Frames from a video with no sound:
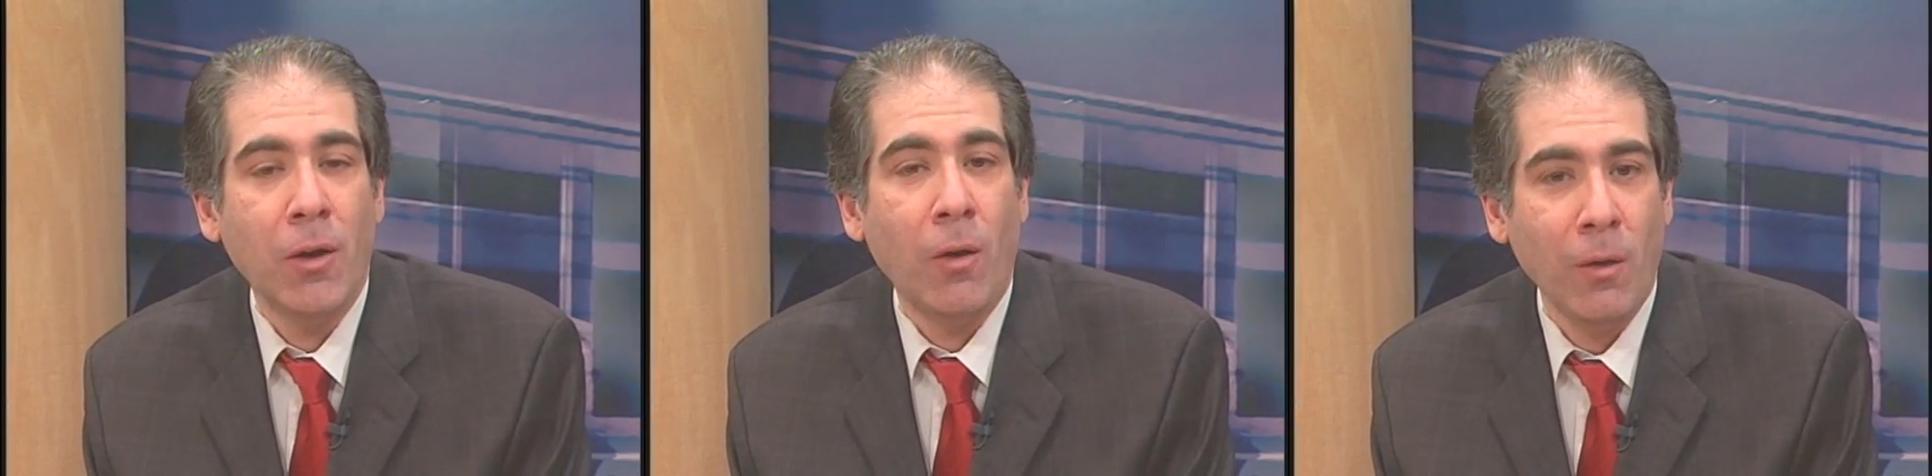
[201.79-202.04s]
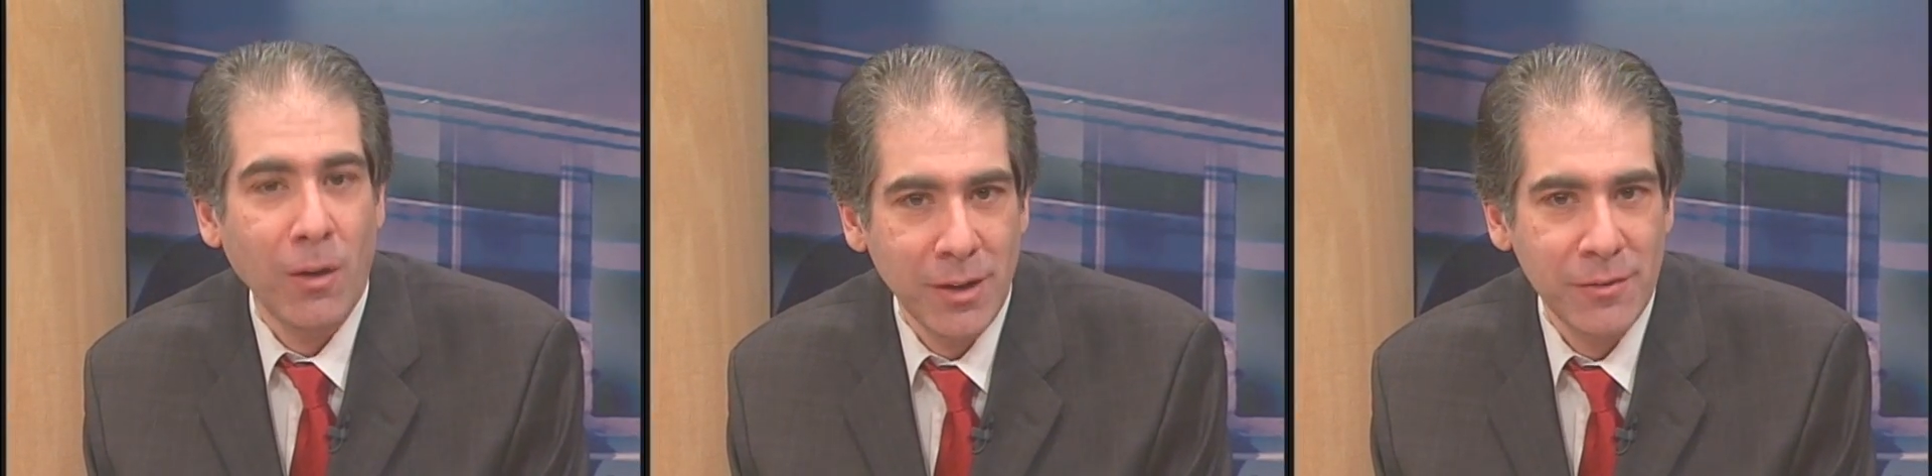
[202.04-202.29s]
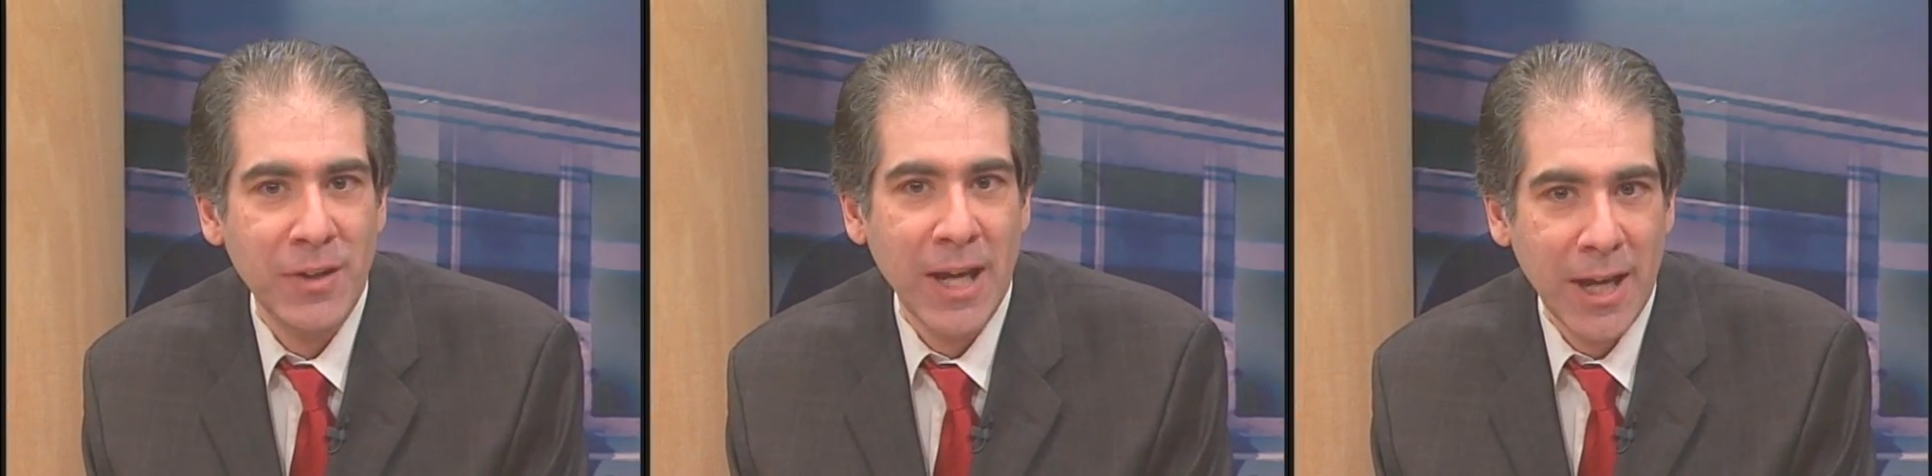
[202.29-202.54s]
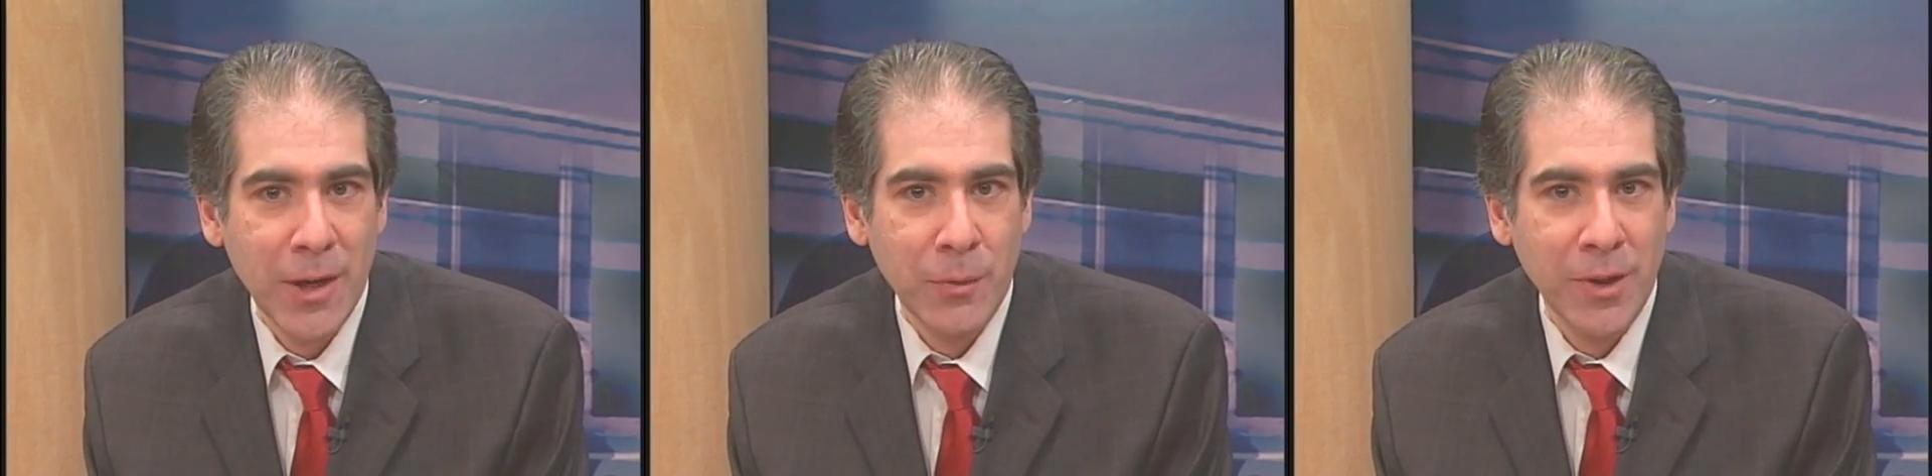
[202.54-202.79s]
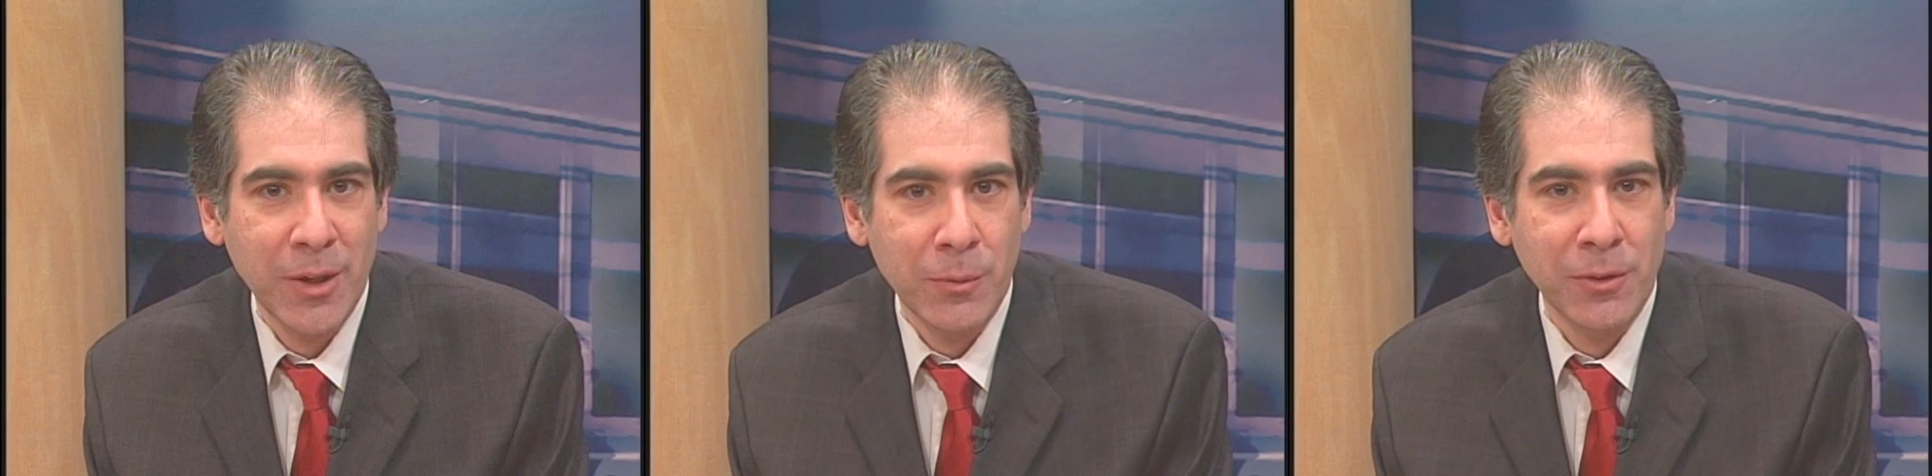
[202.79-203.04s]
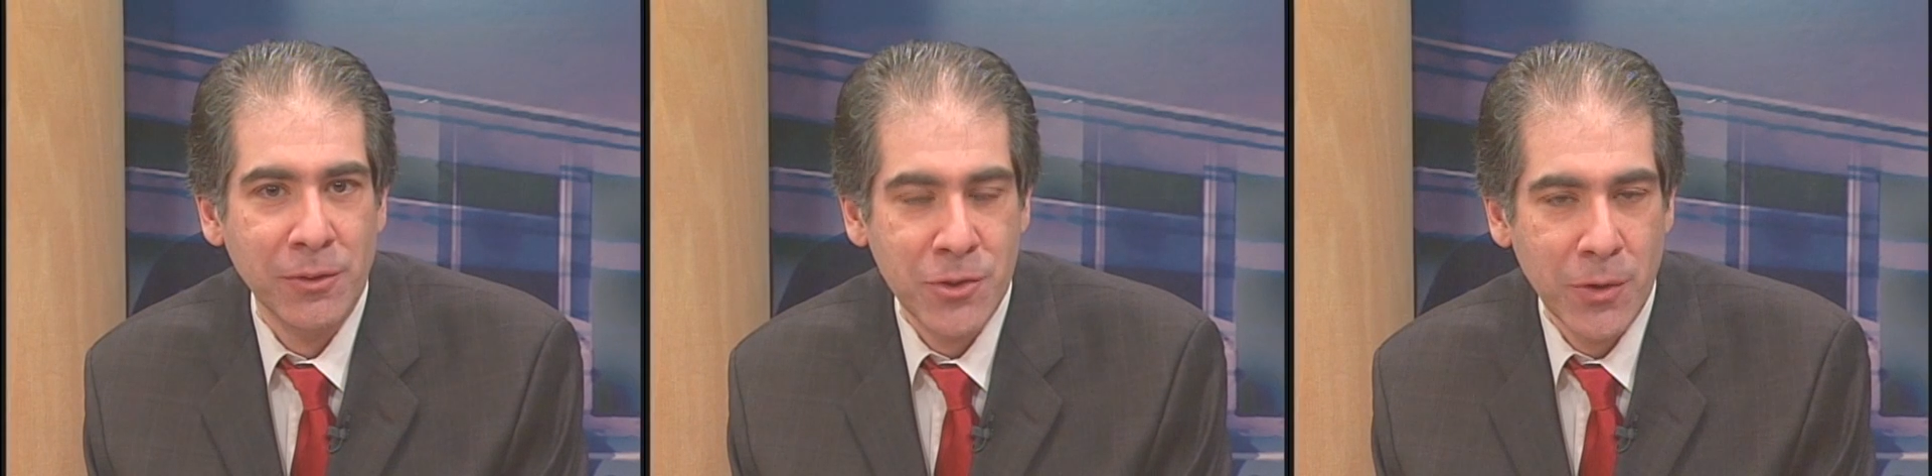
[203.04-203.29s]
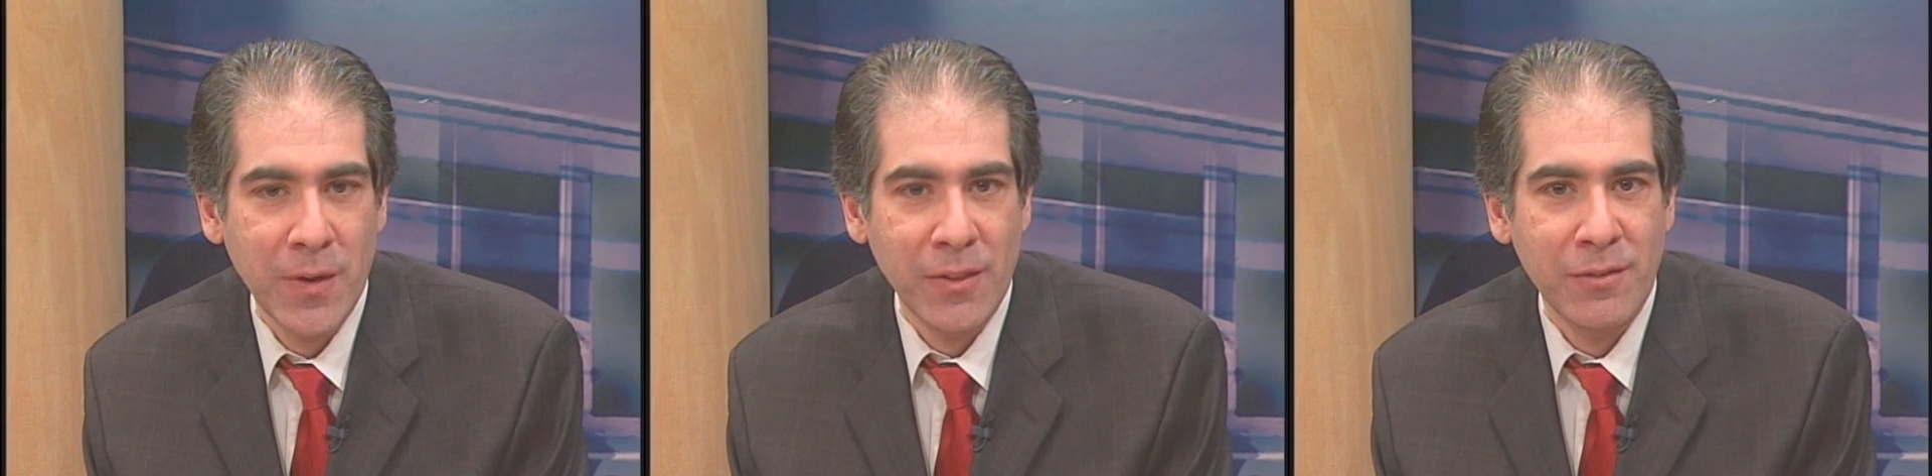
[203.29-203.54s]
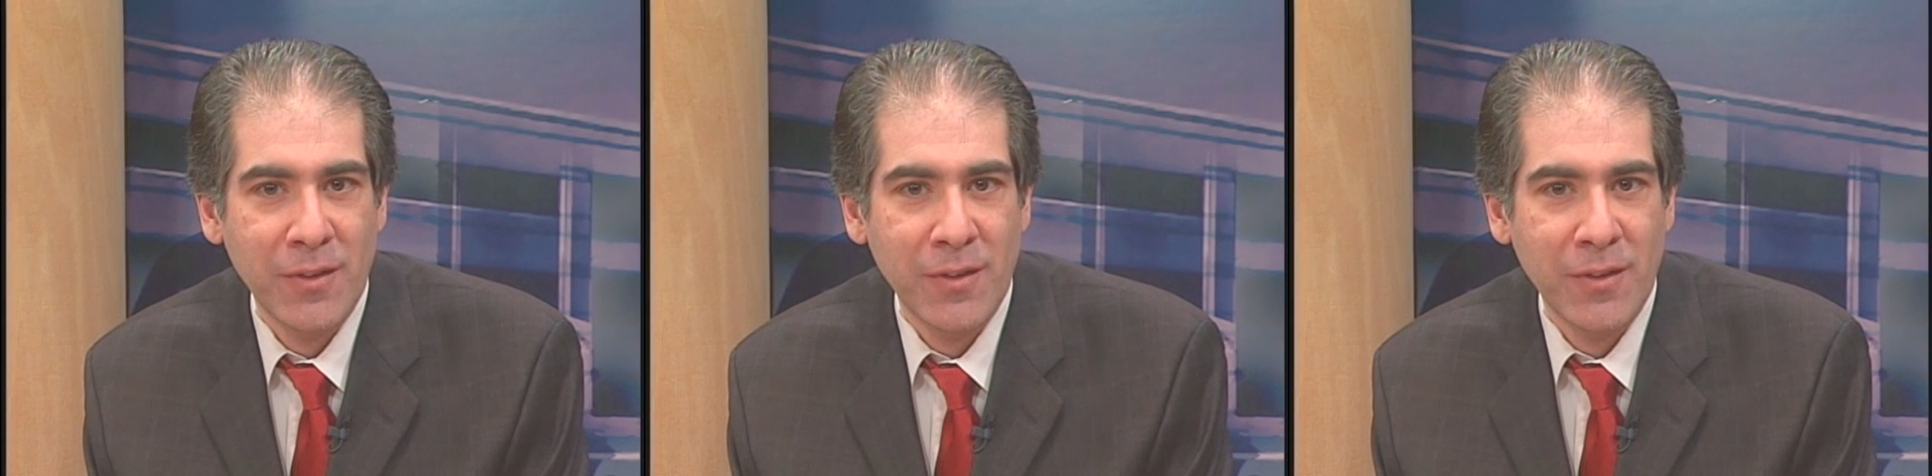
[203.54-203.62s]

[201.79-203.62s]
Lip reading: all of Gang Green will join the